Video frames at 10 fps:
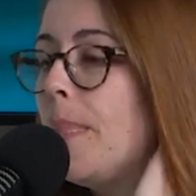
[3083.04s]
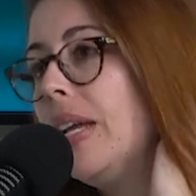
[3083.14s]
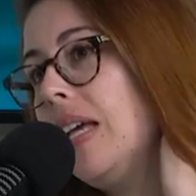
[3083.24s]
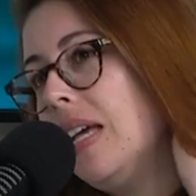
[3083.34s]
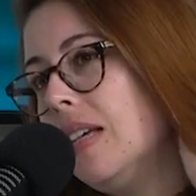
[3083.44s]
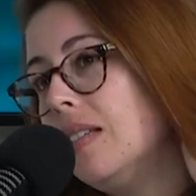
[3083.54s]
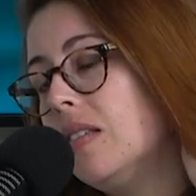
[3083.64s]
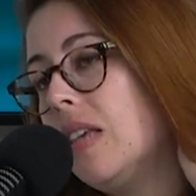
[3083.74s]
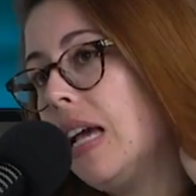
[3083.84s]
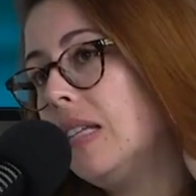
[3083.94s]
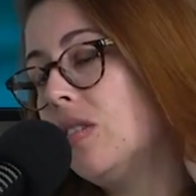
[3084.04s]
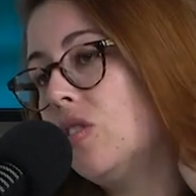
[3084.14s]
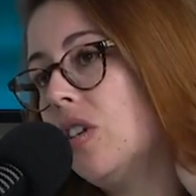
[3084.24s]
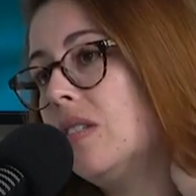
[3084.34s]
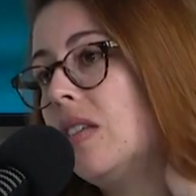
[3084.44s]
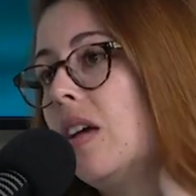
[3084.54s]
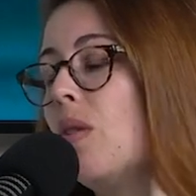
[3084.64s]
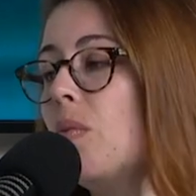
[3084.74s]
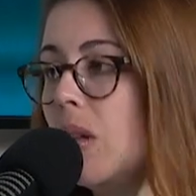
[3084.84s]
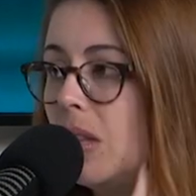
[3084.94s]
But it is, it's just
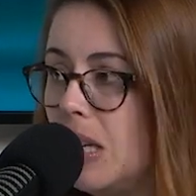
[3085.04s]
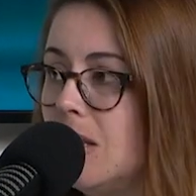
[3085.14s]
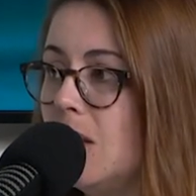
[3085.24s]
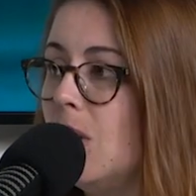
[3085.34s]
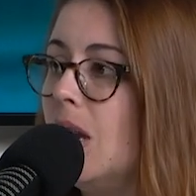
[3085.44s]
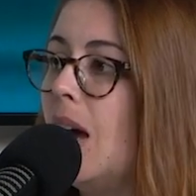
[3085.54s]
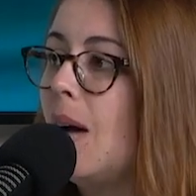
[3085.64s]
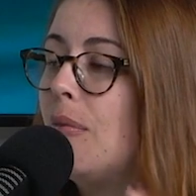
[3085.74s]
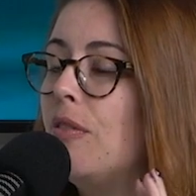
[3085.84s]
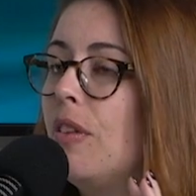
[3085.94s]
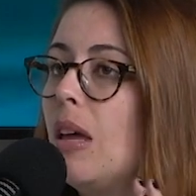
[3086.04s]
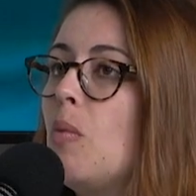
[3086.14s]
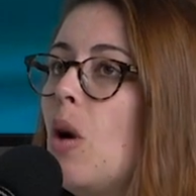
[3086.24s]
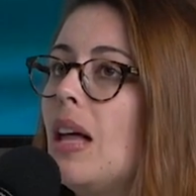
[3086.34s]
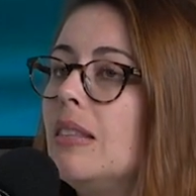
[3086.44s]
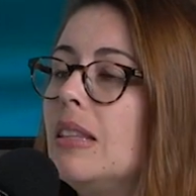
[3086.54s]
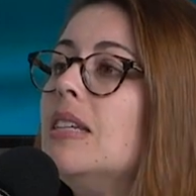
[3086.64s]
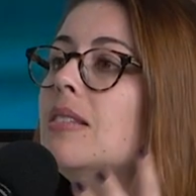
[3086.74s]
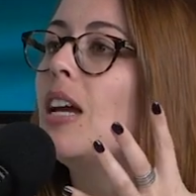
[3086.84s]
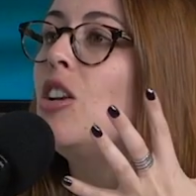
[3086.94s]
like a release you can have of like, well, at
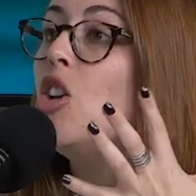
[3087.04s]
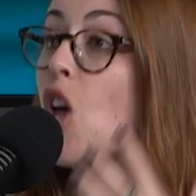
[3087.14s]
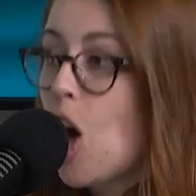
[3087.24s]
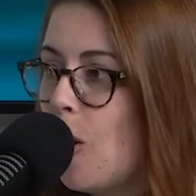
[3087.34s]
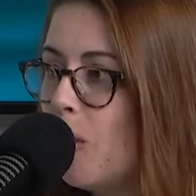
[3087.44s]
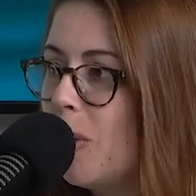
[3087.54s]
least I know.